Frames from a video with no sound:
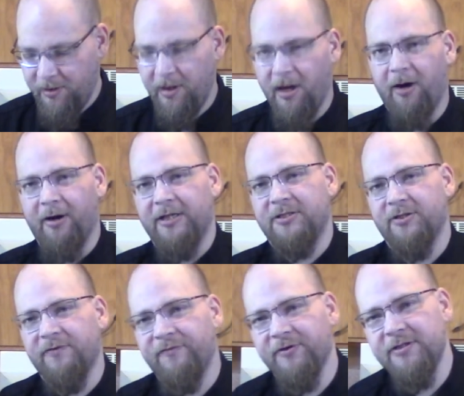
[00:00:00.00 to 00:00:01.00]
Alright, so the
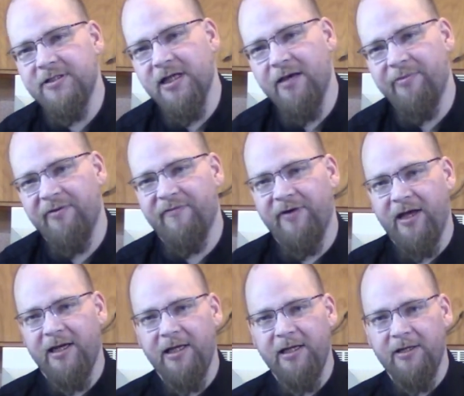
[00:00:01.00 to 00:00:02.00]
first step of
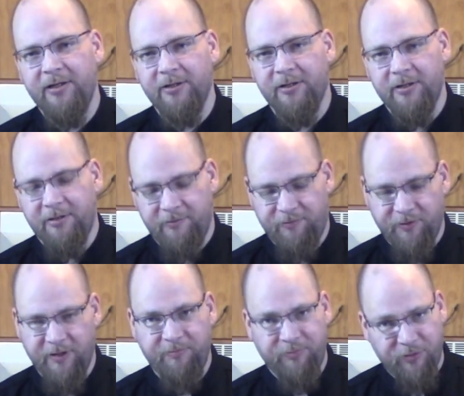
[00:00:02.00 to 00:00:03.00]
any good
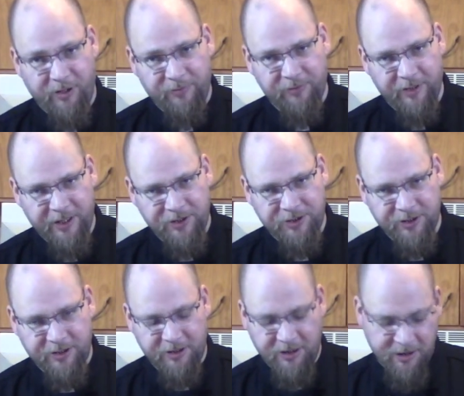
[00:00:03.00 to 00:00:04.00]
rib
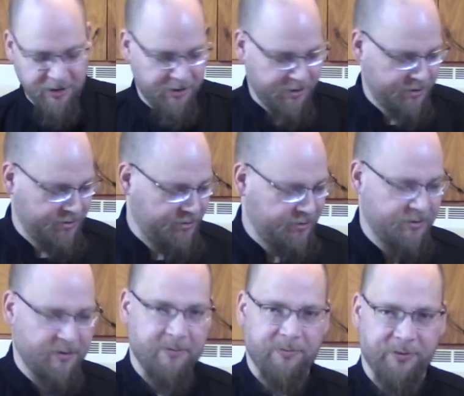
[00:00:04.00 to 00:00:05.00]
preparation,
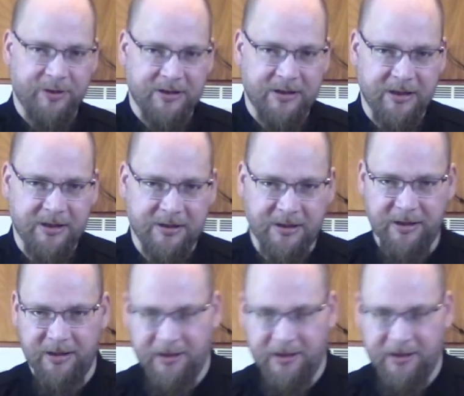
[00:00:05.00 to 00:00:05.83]
pre-seasoning,